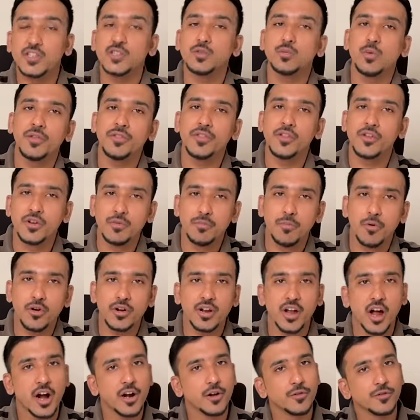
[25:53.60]
is what the
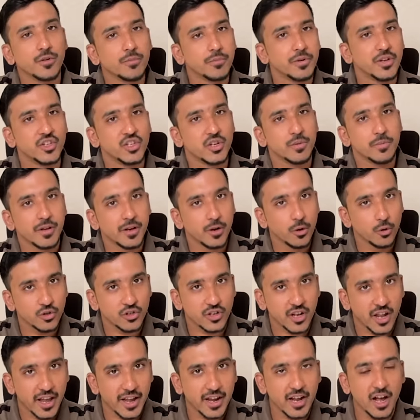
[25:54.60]
report card of the BJP
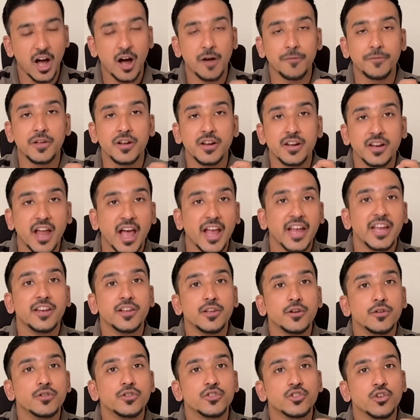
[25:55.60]
looks like after 9
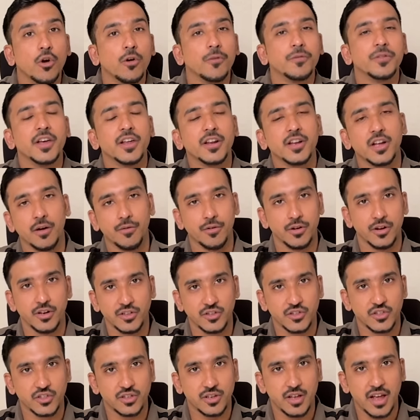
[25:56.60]
years of their
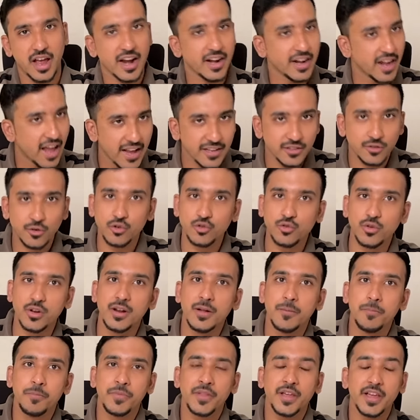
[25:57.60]
governance. And as usual,
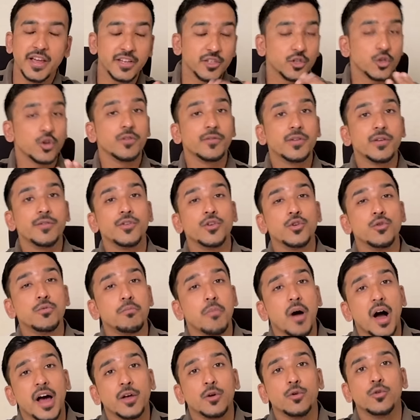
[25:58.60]
instead of giving you
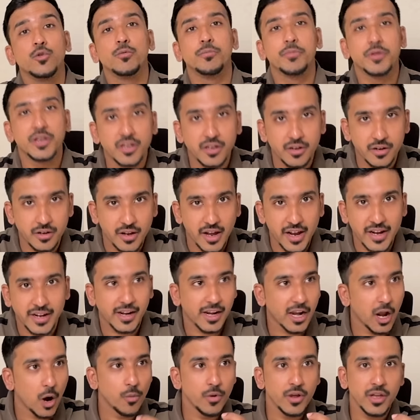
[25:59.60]
my own opinion and
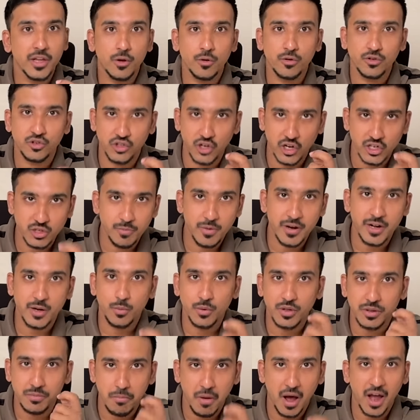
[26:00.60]
clouding your judgment
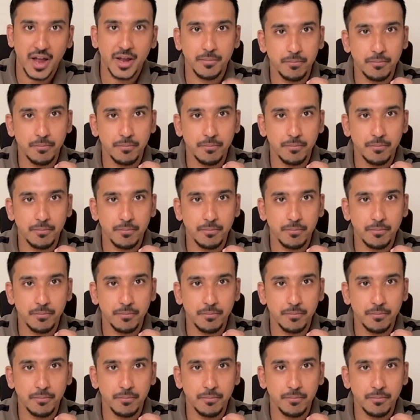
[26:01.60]
with my